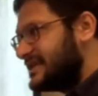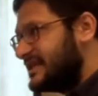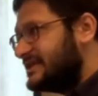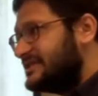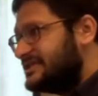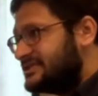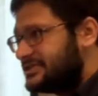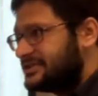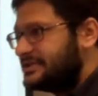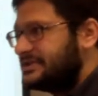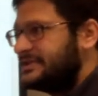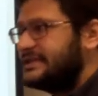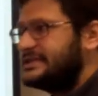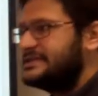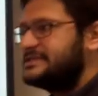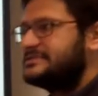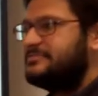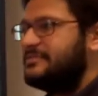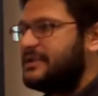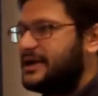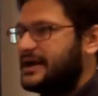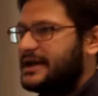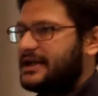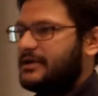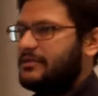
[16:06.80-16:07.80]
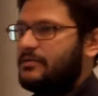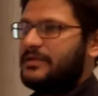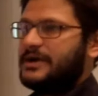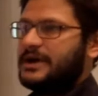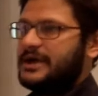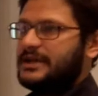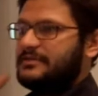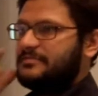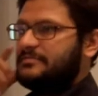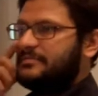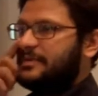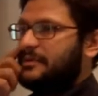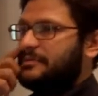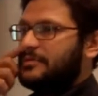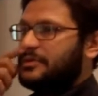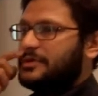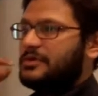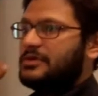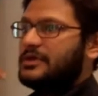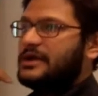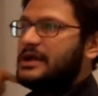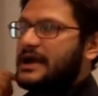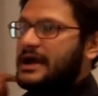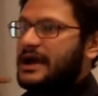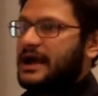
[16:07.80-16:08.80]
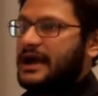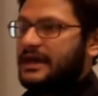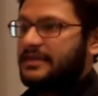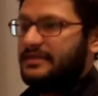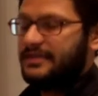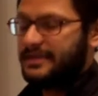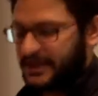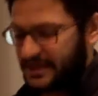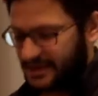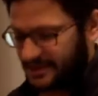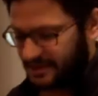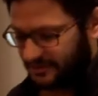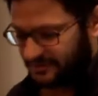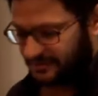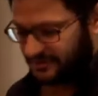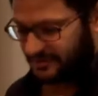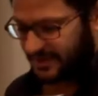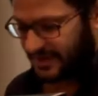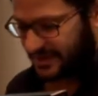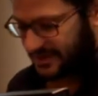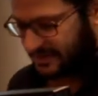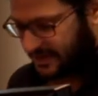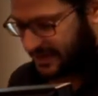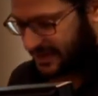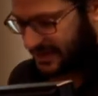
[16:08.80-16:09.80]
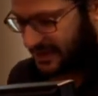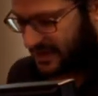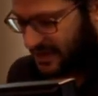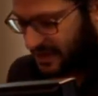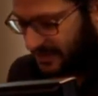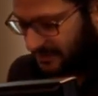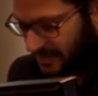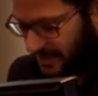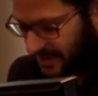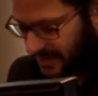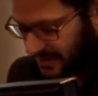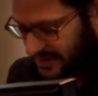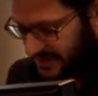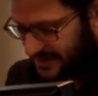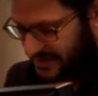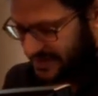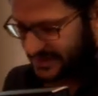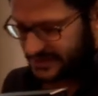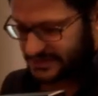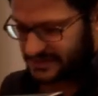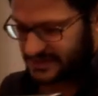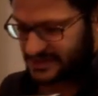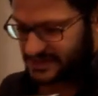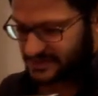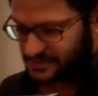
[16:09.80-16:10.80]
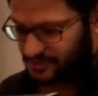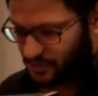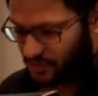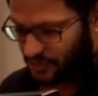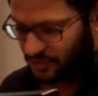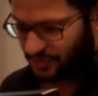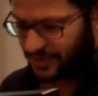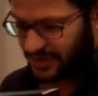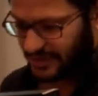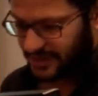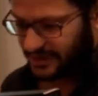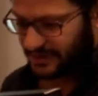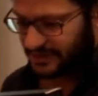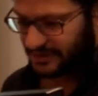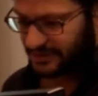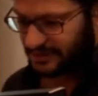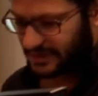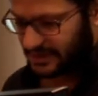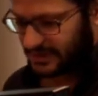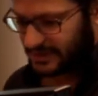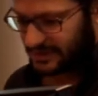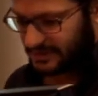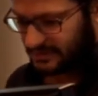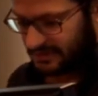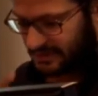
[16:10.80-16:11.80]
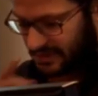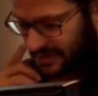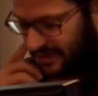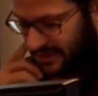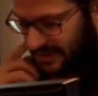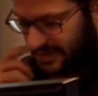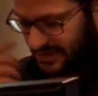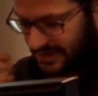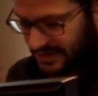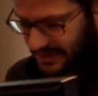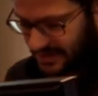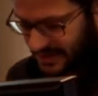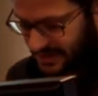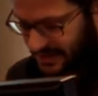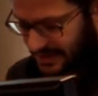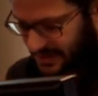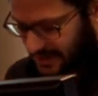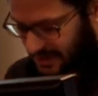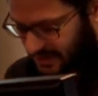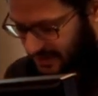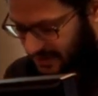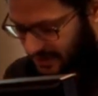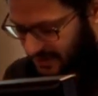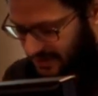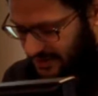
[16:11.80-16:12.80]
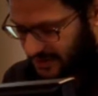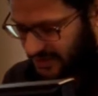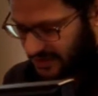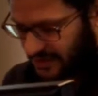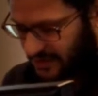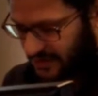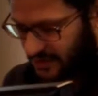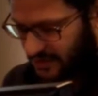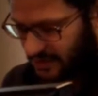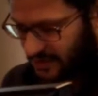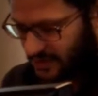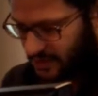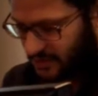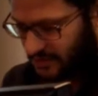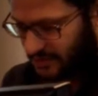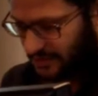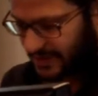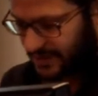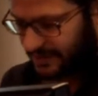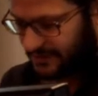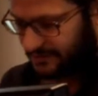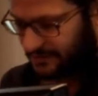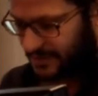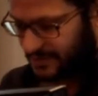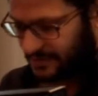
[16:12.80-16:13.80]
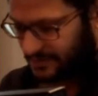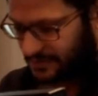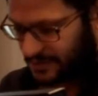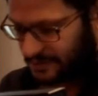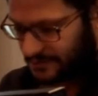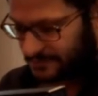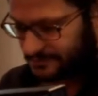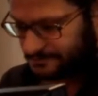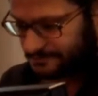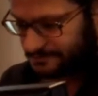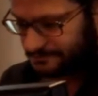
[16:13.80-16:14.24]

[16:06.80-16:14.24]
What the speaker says: centuries by white people, and then affecting Bangladeshis more than they are white people.